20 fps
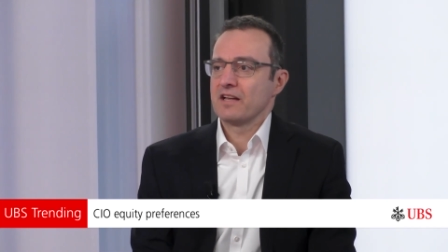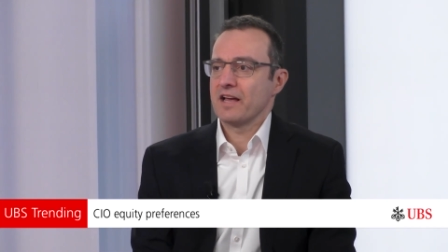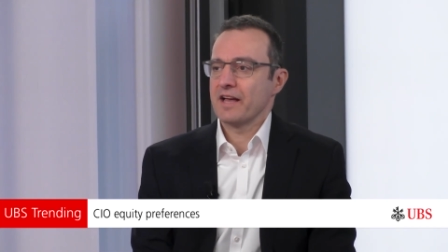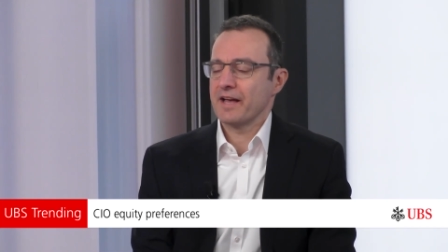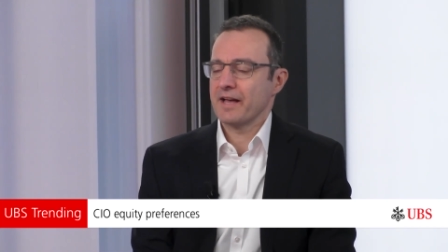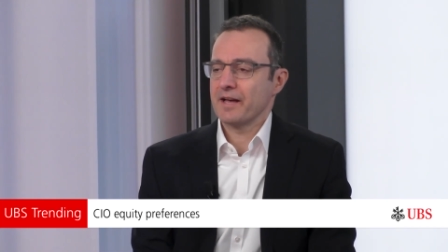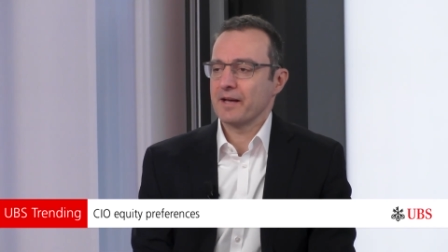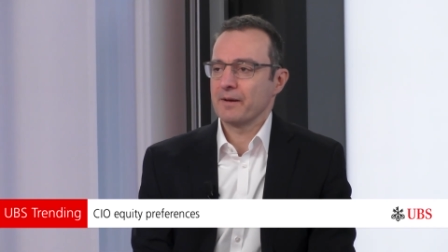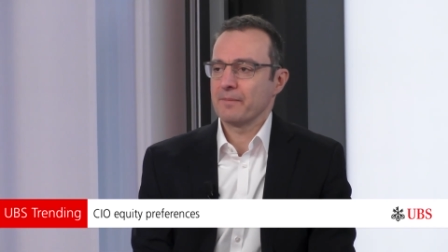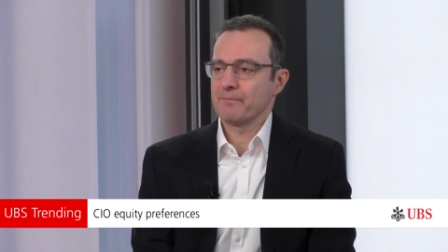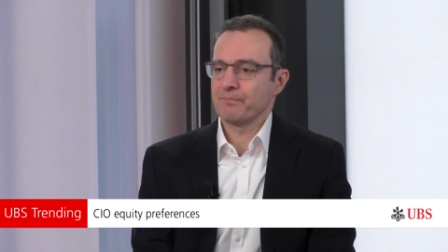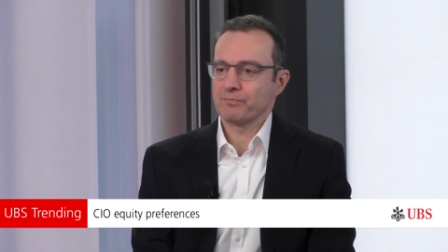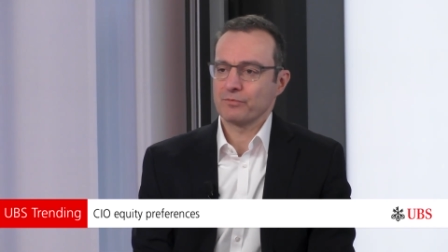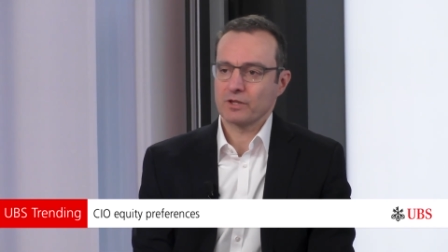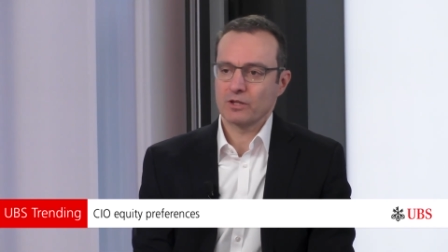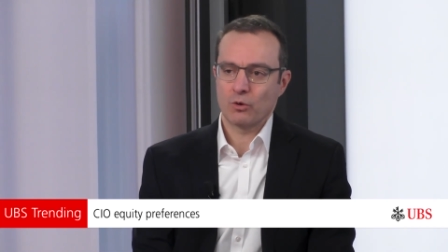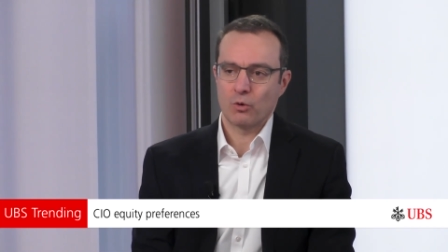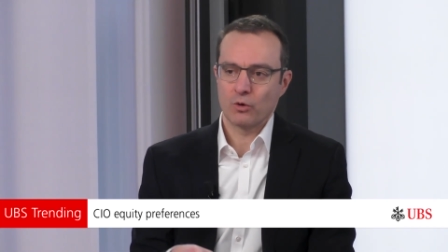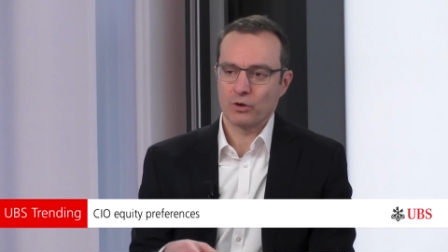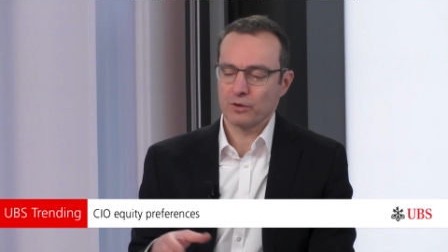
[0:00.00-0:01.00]

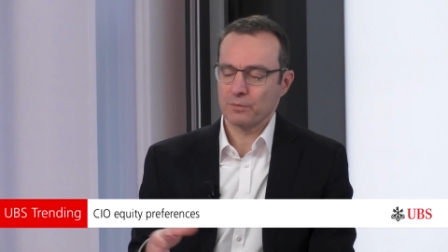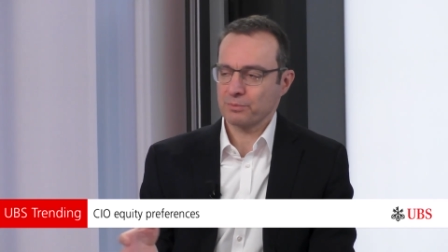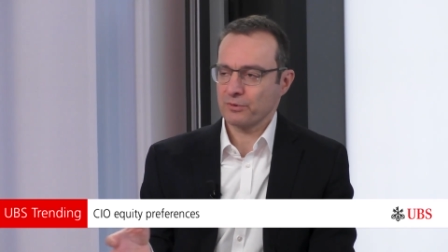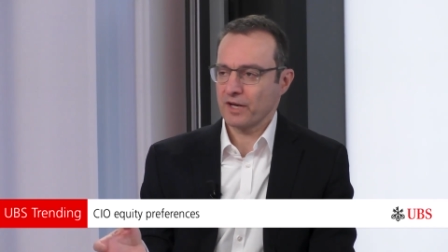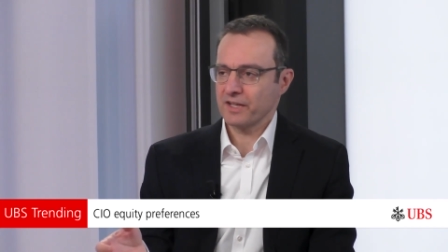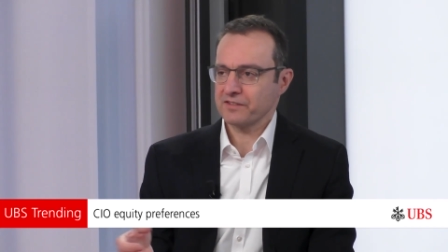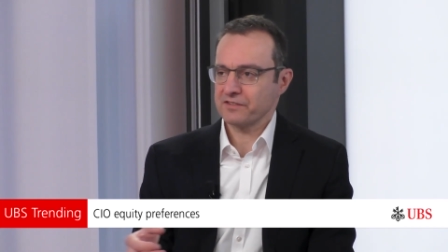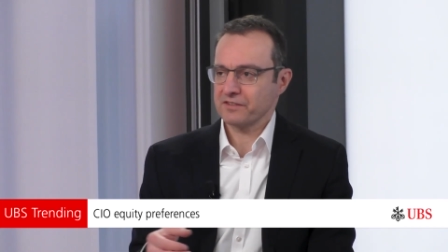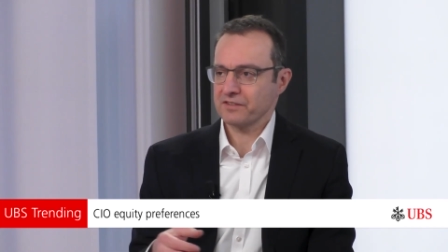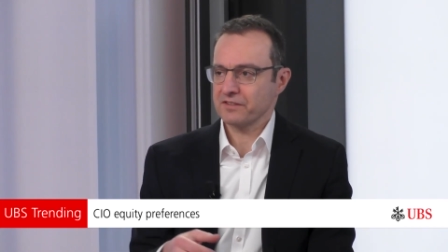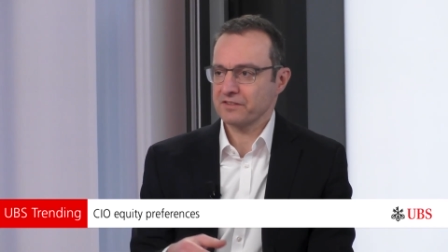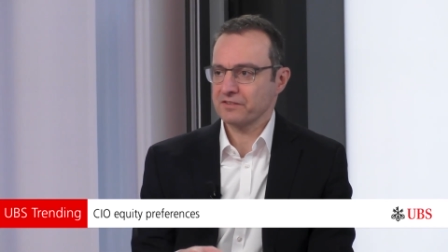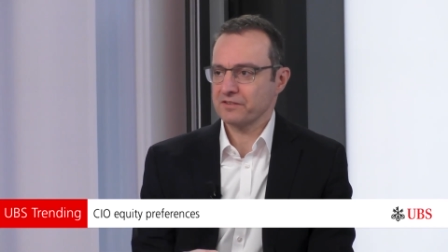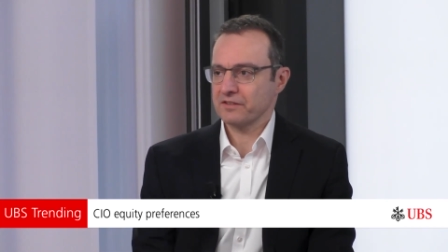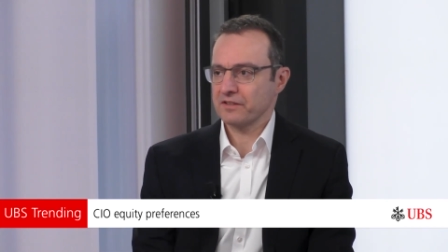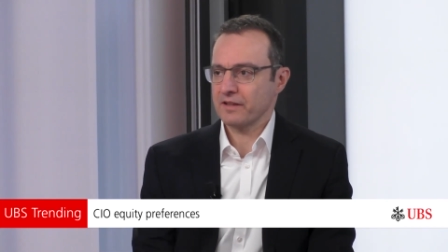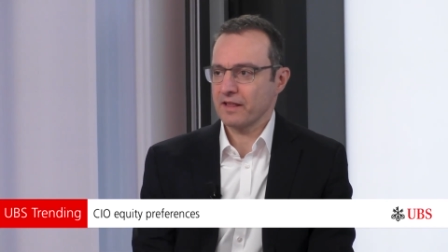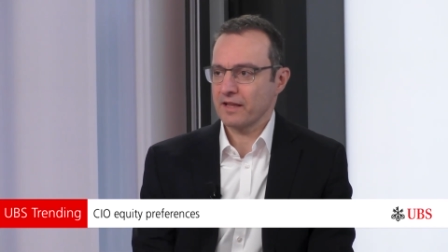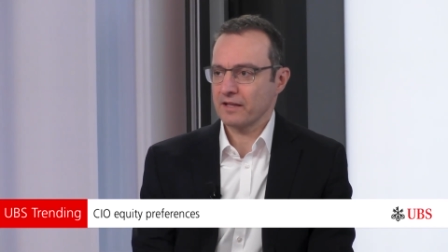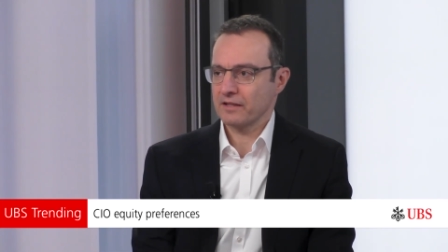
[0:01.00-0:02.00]
um, oil prices,
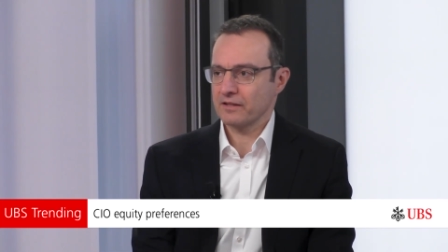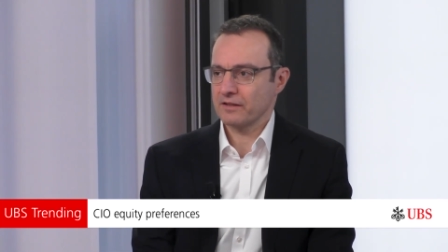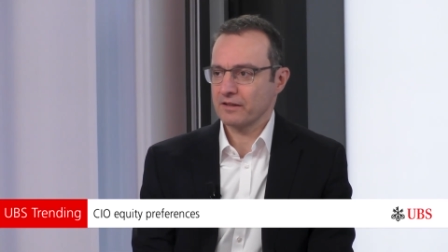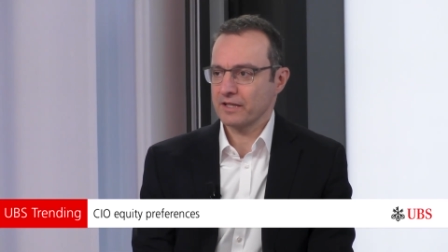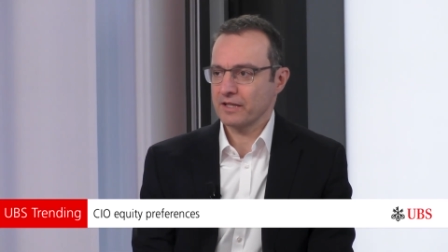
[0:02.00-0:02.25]
the,